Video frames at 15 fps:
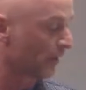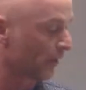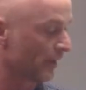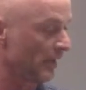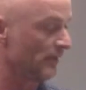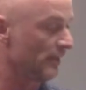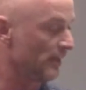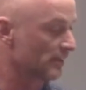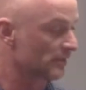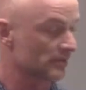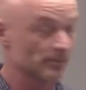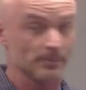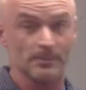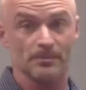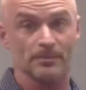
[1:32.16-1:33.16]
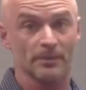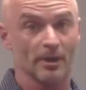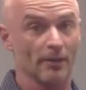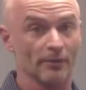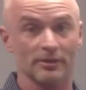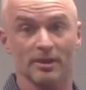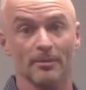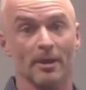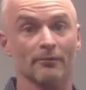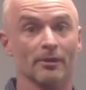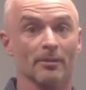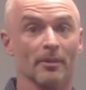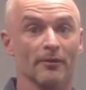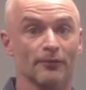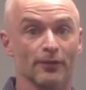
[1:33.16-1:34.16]
clean this, every time I
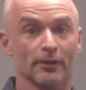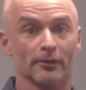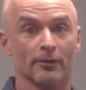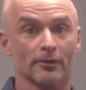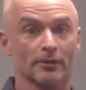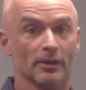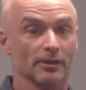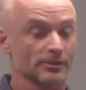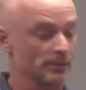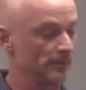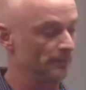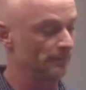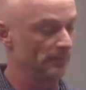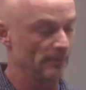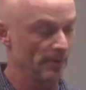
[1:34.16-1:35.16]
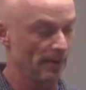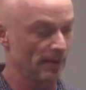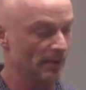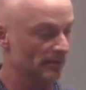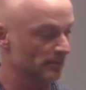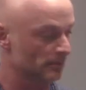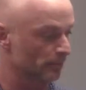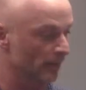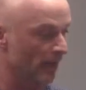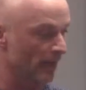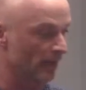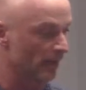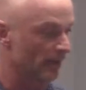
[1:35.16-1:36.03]
run my finger across it, I get this black